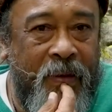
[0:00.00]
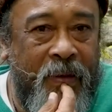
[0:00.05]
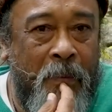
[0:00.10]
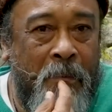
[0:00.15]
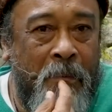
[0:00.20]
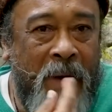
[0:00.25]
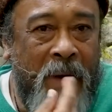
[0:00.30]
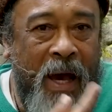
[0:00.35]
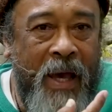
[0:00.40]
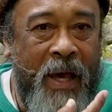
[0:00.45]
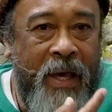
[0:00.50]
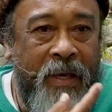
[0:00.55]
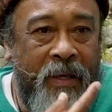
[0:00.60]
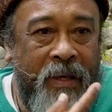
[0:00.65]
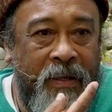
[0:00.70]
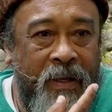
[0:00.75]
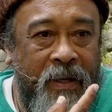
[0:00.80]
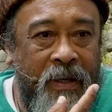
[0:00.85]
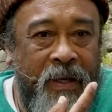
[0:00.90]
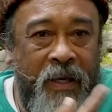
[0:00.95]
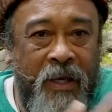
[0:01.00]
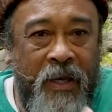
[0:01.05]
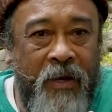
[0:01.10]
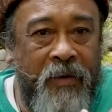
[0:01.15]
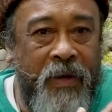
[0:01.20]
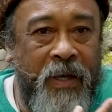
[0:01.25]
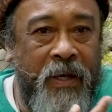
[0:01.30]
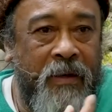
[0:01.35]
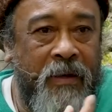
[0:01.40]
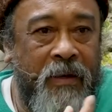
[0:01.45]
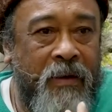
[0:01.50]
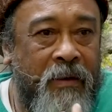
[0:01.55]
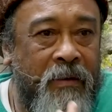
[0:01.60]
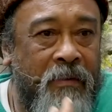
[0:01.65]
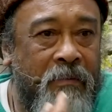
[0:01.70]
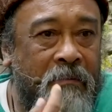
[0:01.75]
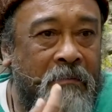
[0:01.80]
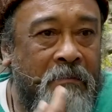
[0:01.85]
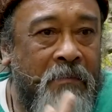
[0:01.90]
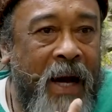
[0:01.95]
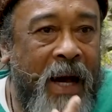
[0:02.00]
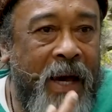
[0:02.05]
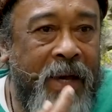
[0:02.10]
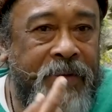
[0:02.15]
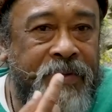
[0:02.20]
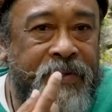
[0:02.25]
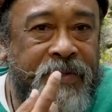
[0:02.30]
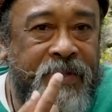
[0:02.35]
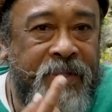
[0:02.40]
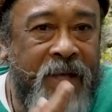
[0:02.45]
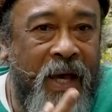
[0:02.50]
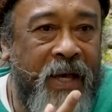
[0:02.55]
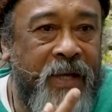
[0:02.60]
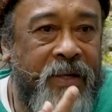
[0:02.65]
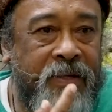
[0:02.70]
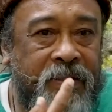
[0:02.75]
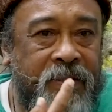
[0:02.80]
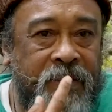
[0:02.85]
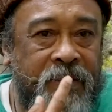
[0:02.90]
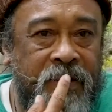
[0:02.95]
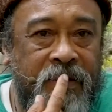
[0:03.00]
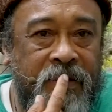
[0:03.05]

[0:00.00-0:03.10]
My hearing, my sight,